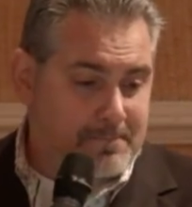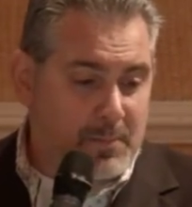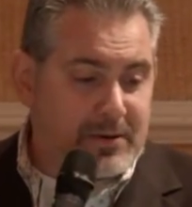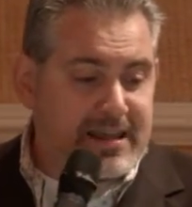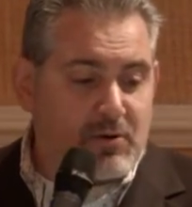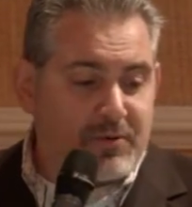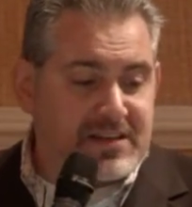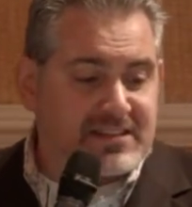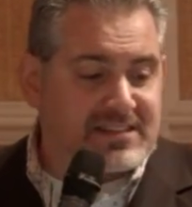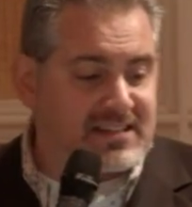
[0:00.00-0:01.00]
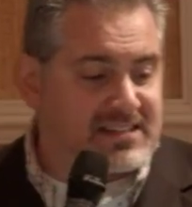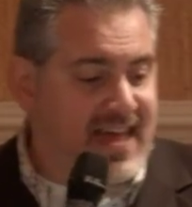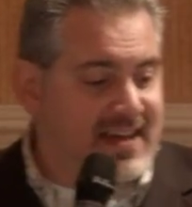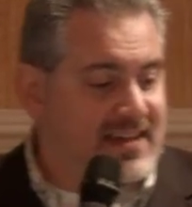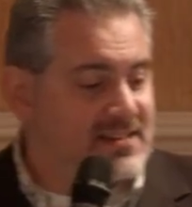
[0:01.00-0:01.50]
But even within six
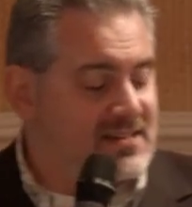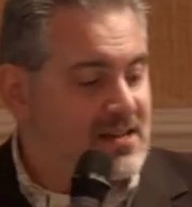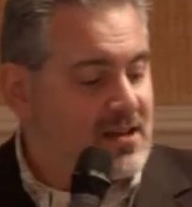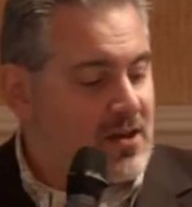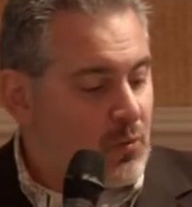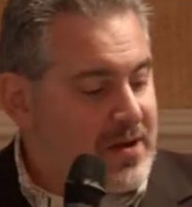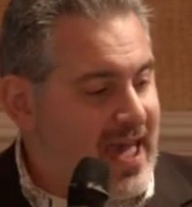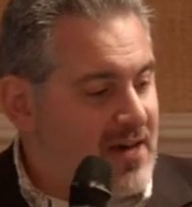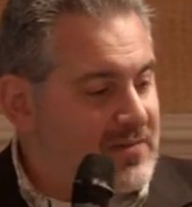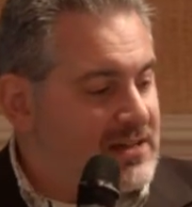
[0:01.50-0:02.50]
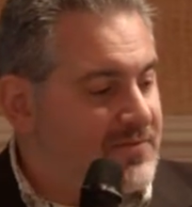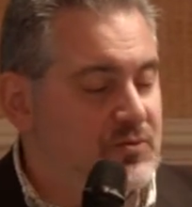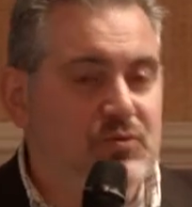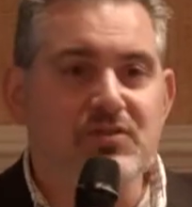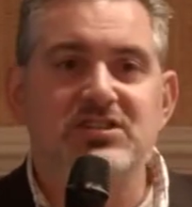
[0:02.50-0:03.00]
seconds, we have
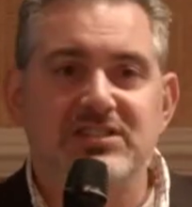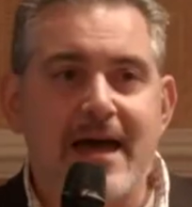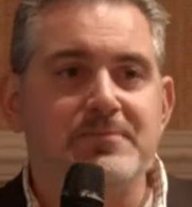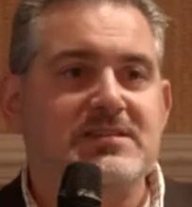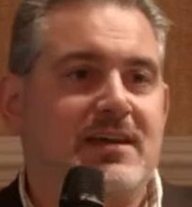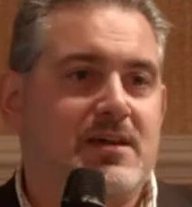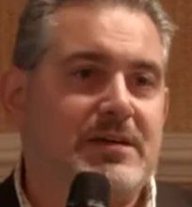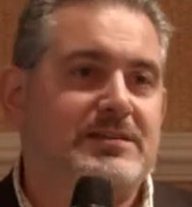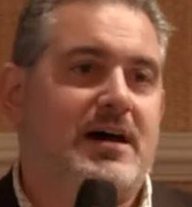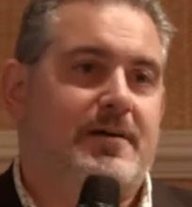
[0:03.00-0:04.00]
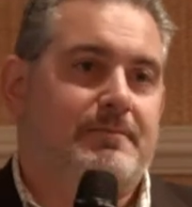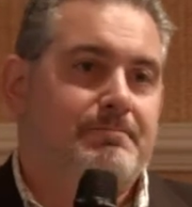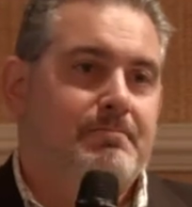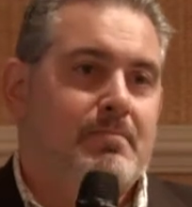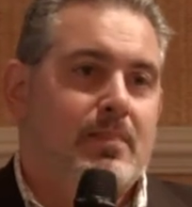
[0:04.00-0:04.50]
individual steps that can be done.
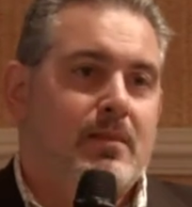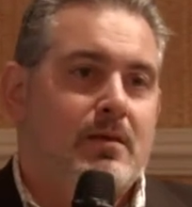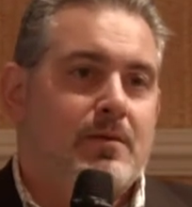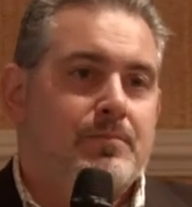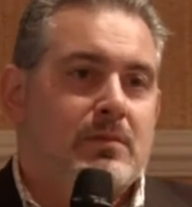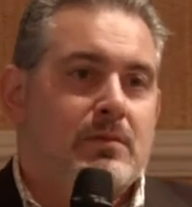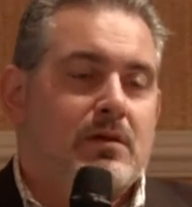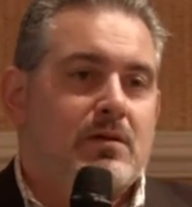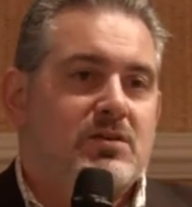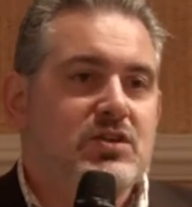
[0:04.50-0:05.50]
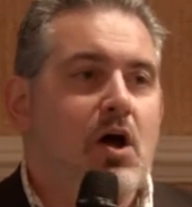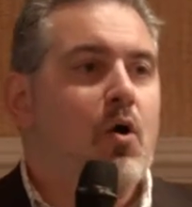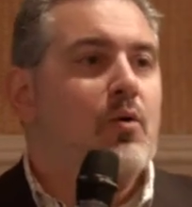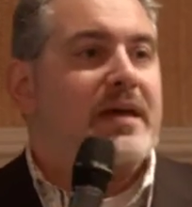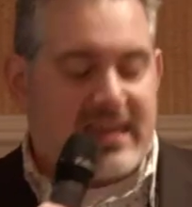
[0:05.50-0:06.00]

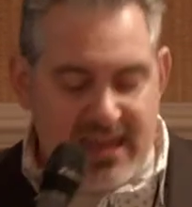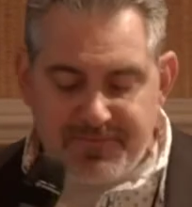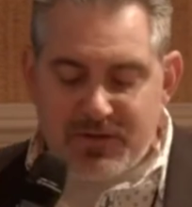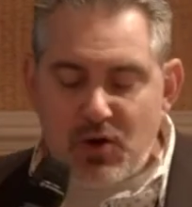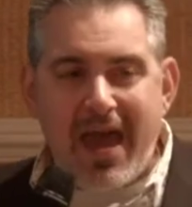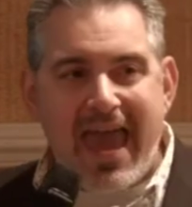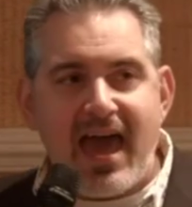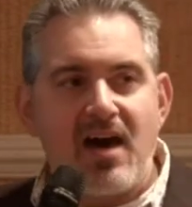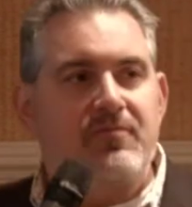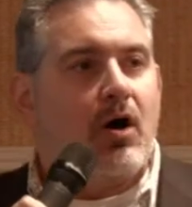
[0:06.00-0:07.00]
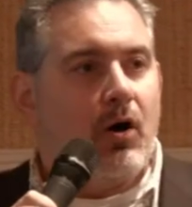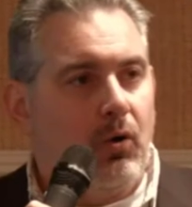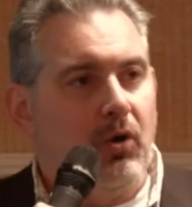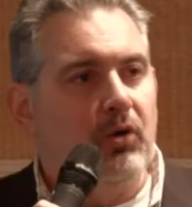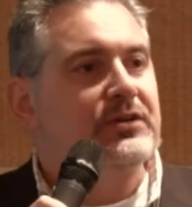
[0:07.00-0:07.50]
So if you have
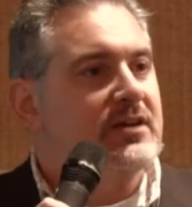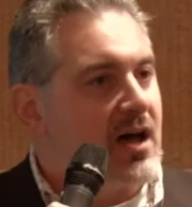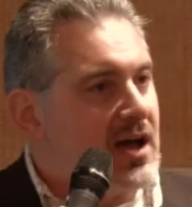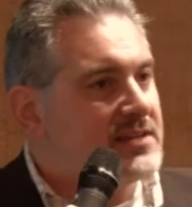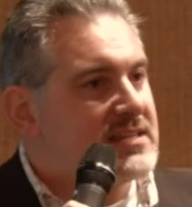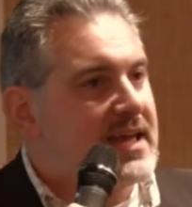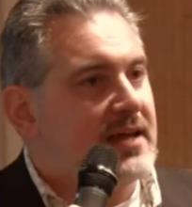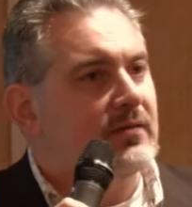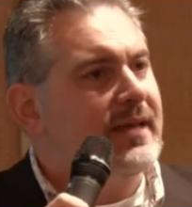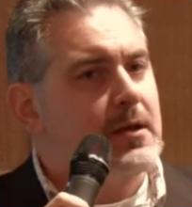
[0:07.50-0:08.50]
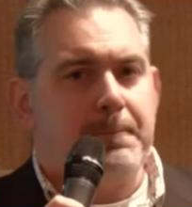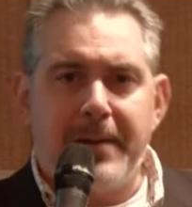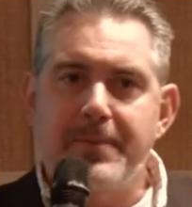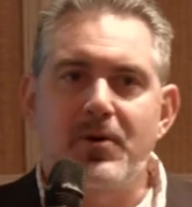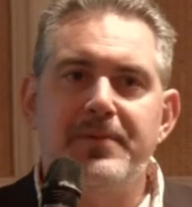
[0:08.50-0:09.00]
old content, like
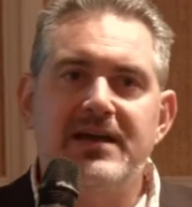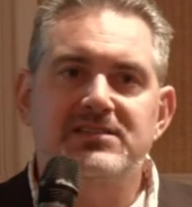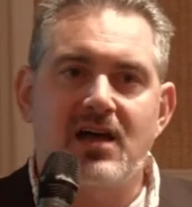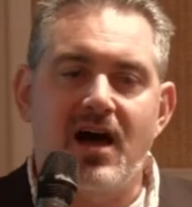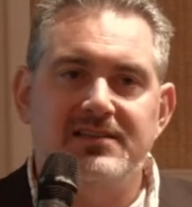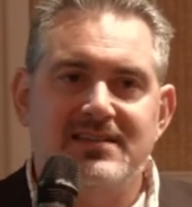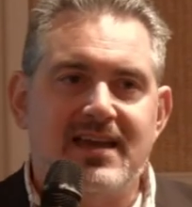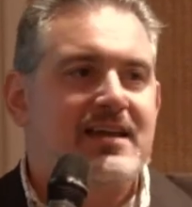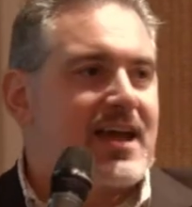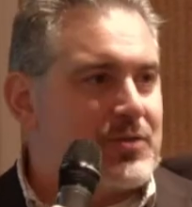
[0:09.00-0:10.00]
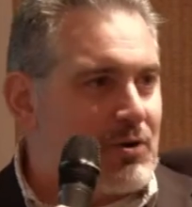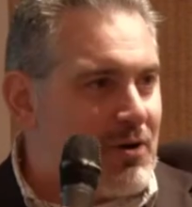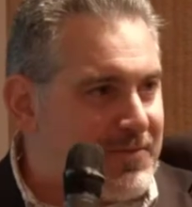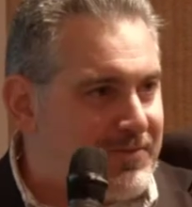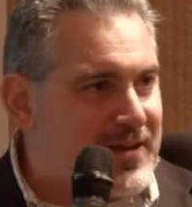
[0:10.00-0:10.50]
paper based content, and there
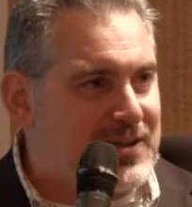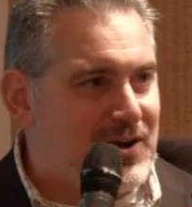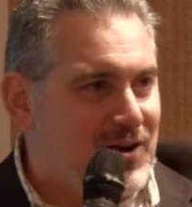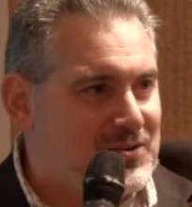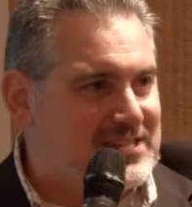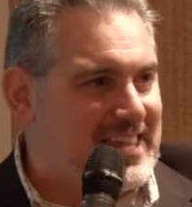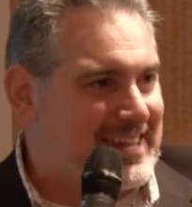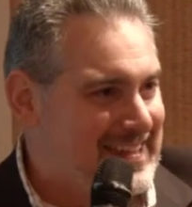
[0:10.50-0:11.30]
are figures